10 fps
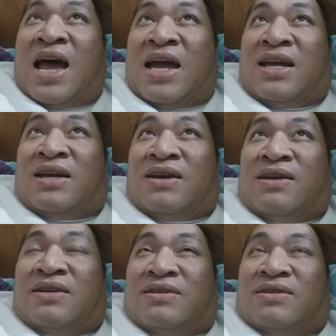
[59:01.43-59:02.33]
I
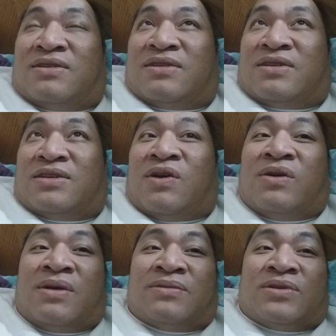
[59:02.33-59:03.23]

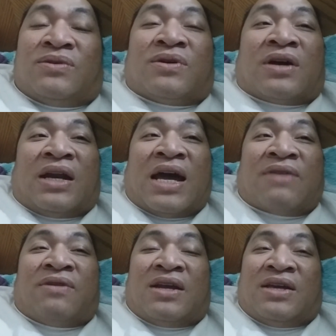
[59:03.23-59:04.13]
told him to connect
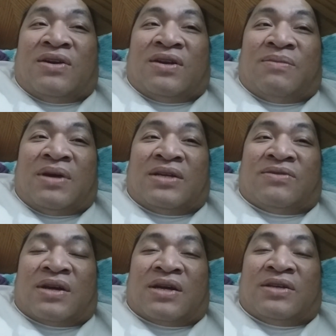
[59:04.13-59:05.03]
with the
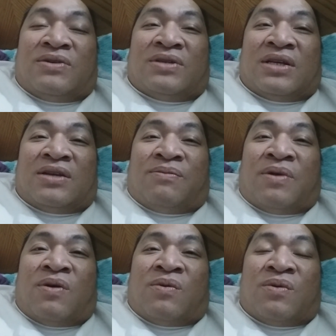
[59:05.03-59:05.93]
unimetric using the
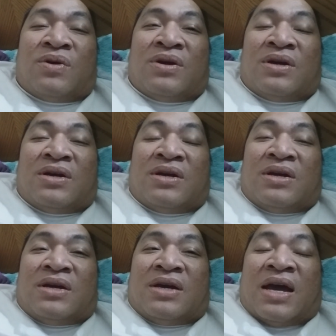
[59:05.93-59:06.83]
bow,
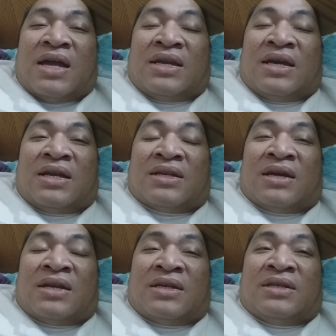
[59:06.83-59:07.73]
and then it
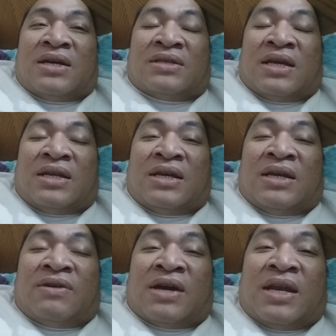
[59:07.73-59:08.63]
adjusts, and then
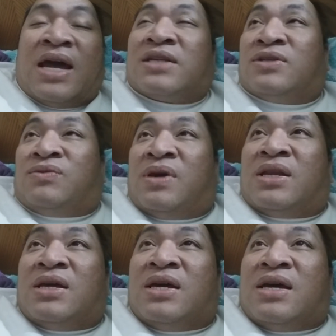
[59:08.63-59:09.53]
they connect to
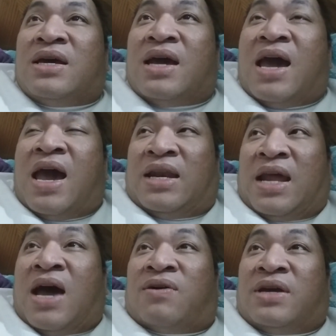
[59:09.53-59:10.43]
it,
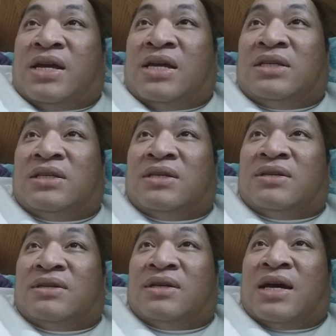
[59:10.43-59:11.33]
and now he's
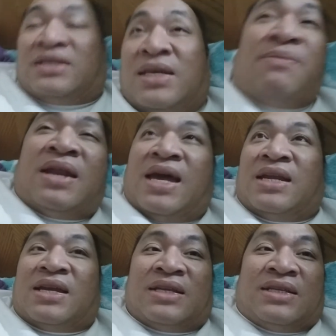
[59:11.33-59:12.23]

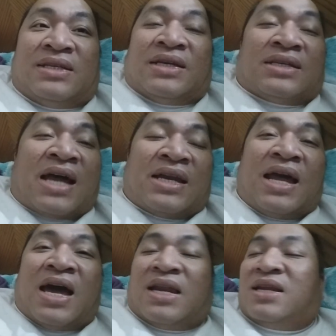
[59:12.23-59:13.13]
assimilated just like
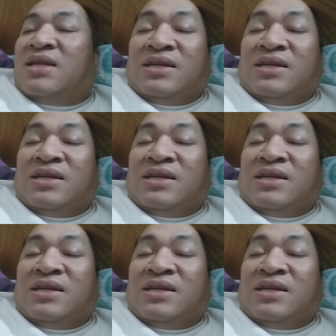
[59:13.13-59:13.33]
that.